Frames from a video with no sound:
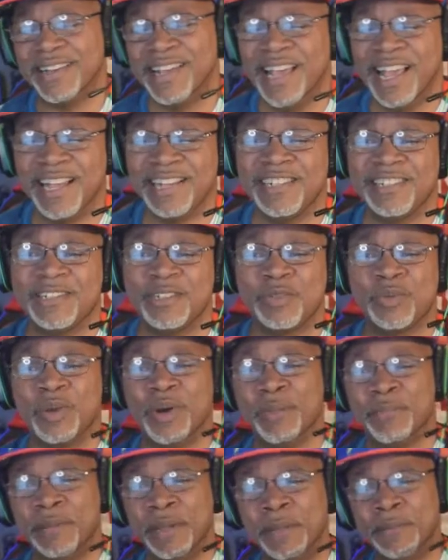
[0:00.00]
And this is where
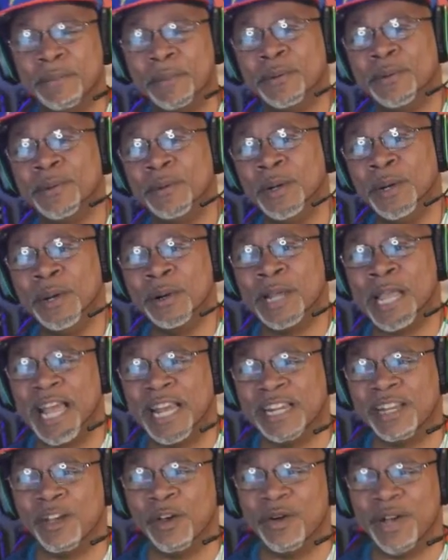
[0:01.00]
people kind
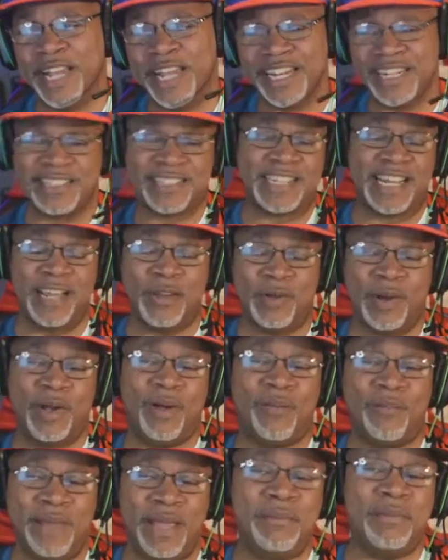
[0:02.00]
of go ahead and say, well,
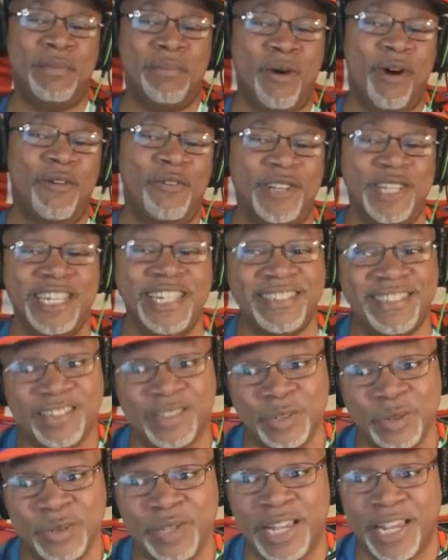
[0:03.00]
maybe Marvel is
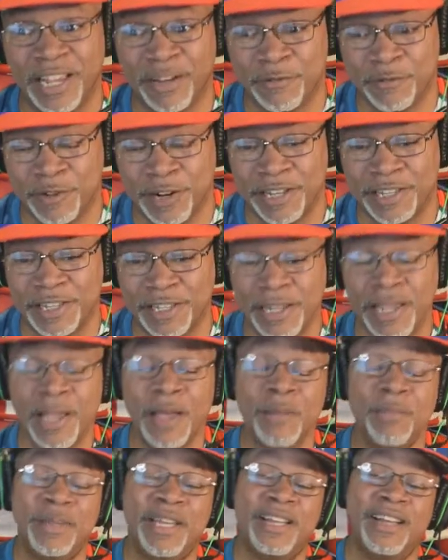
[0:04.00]
too kid friendly
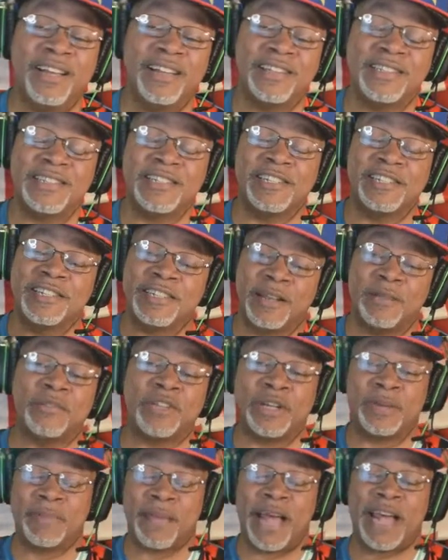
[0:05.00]
because the
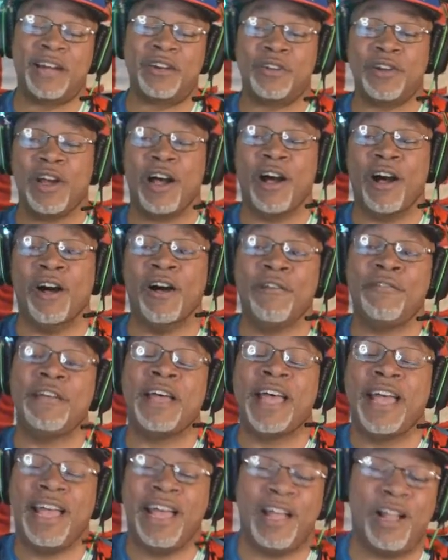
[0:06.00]
subject matter of
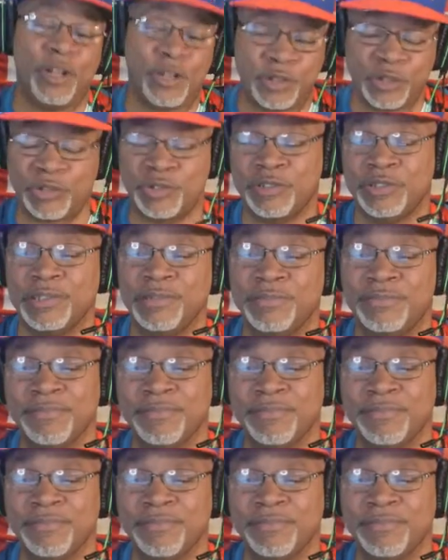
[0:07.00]
Hellstrom